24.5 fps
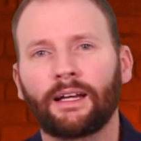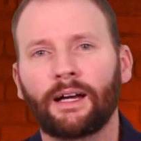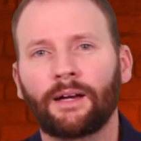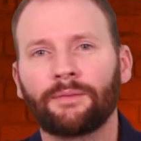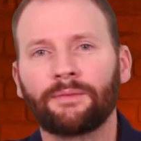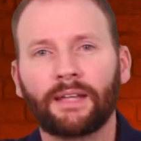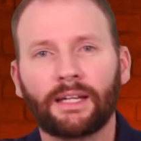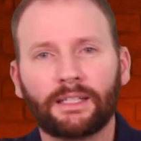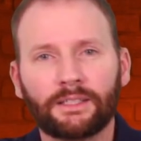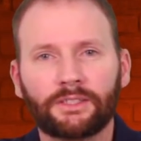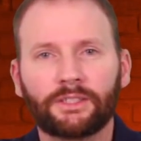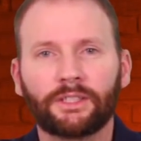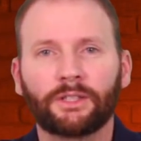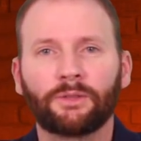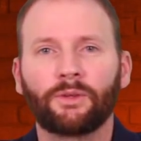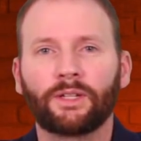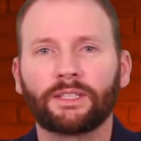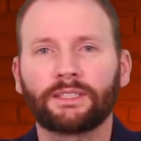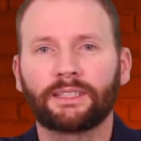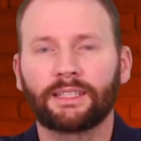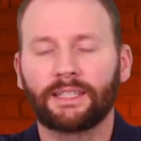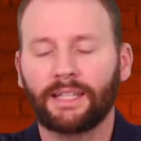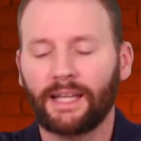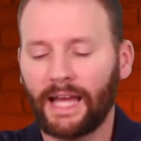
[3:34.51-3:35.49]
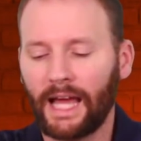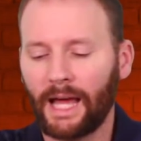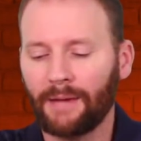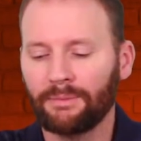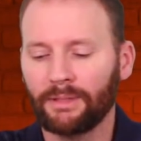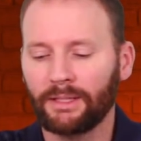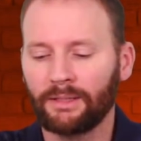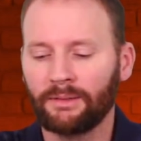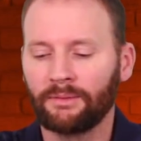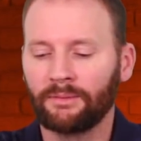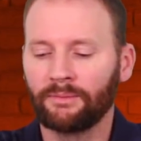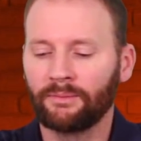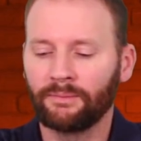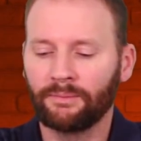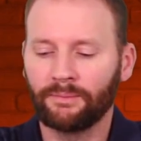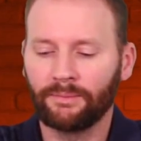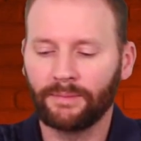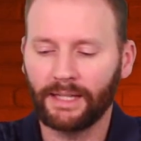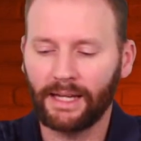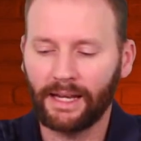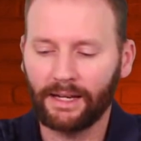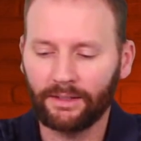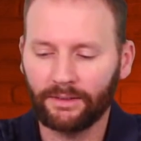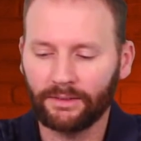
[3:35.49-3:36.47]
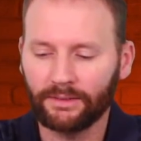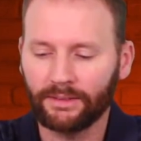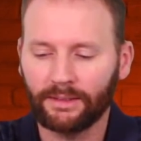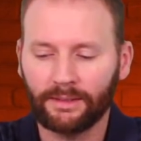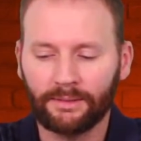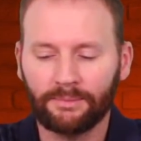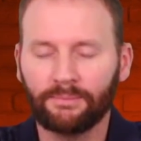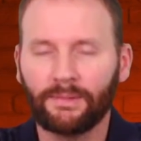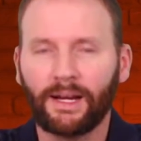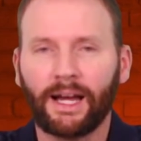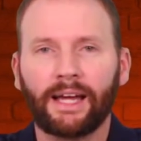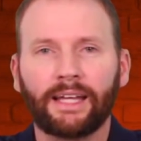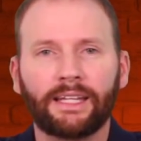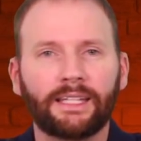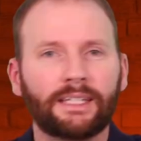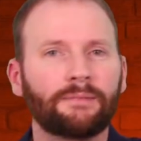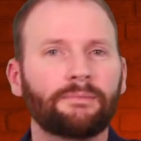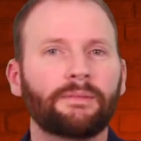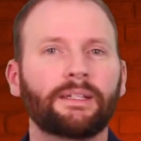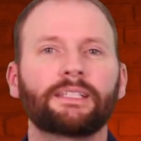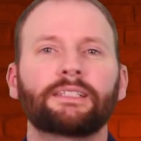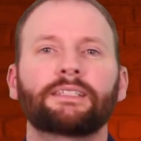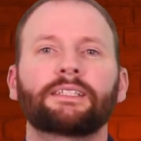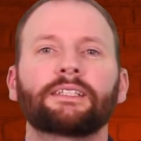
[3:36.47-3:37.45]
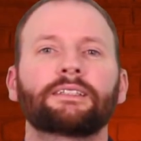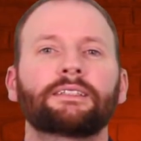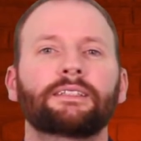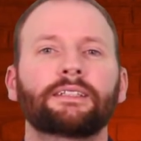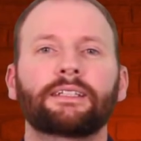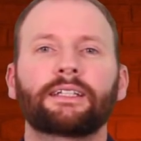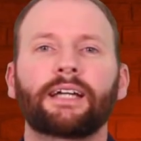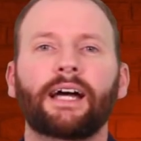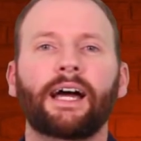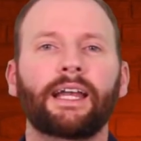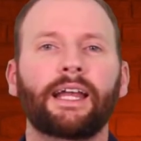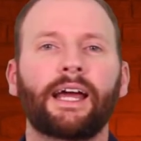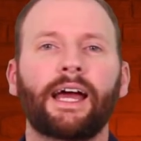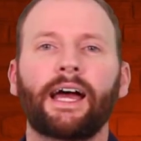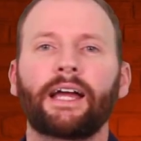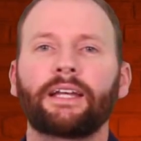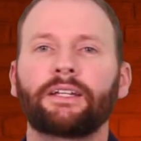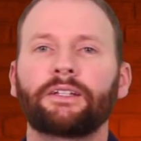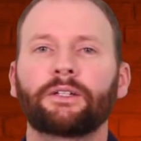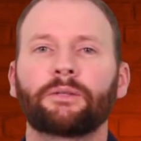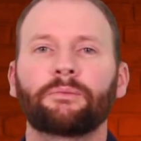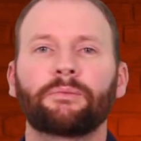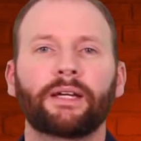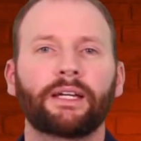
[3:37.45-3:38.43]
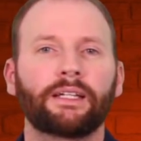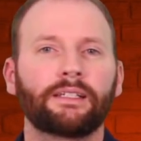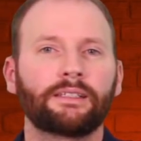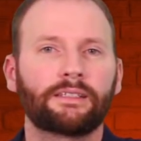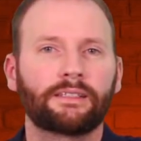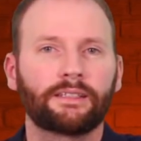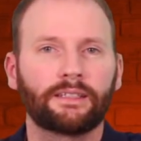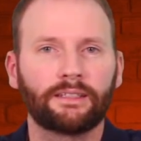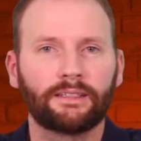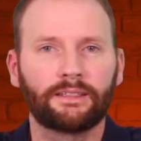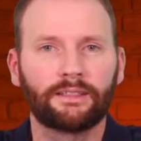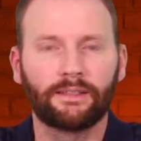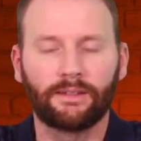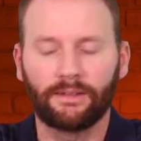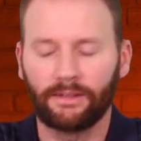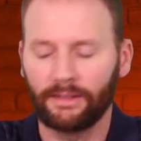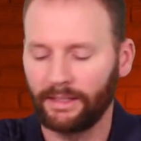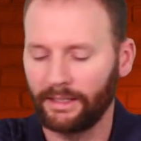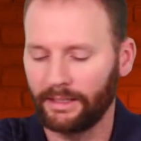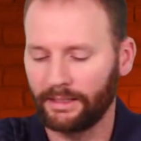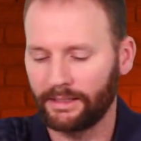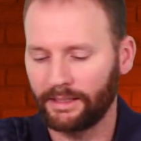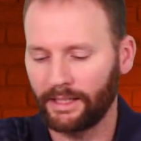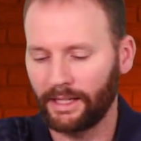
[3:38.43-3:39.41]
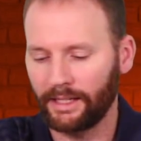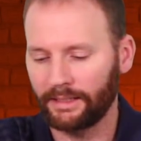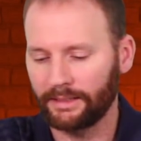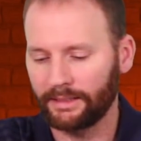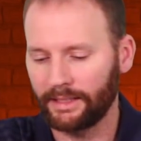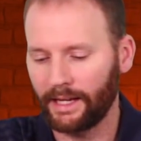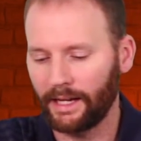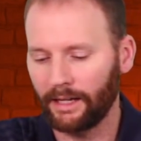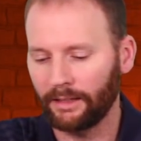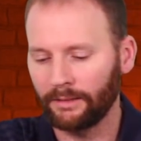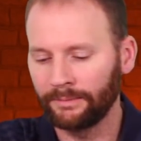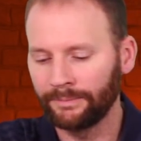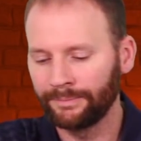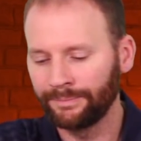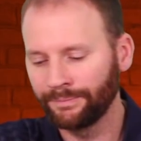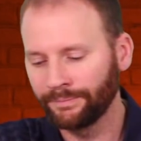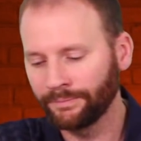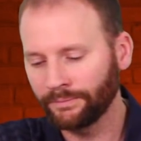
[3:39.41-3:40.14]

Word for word: I'm not sure what's going to happen, but I don't mind him as just a guy to add to your bench until it shakes out.